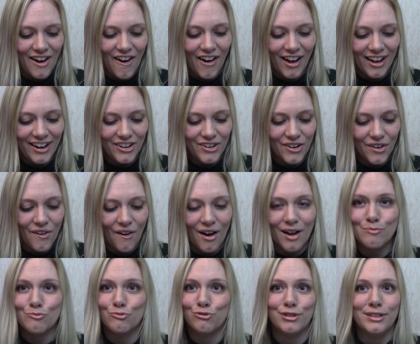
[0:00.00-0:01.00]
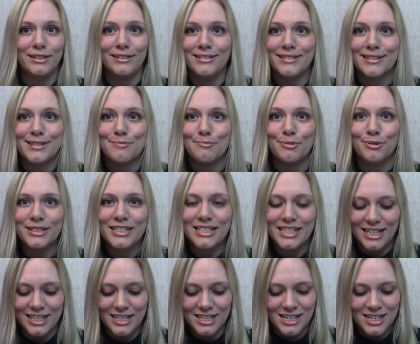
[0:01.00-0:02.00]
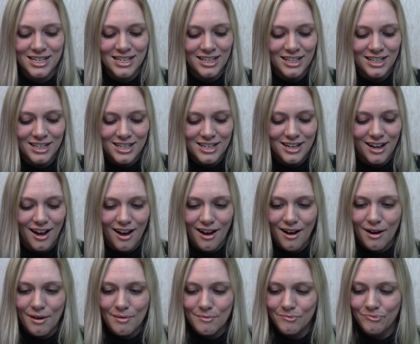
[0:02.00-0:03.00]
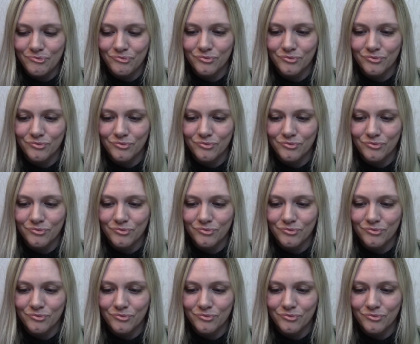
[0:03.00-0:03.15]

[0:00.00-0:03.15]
don't know, I'm really disappointed. And